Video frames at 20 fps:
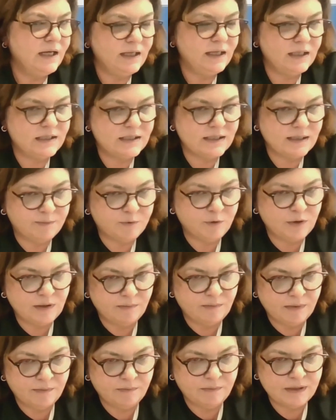it's up to the
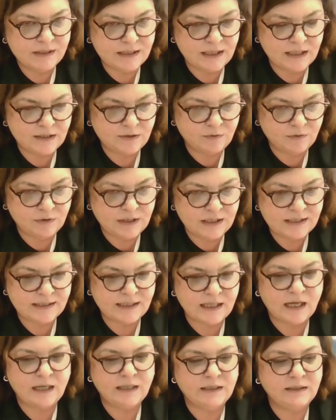member states to
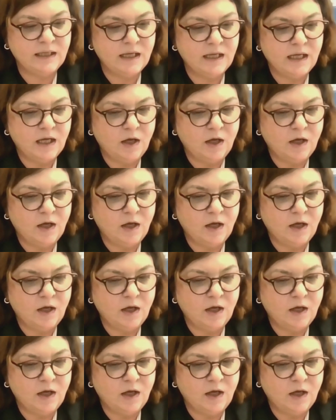decide.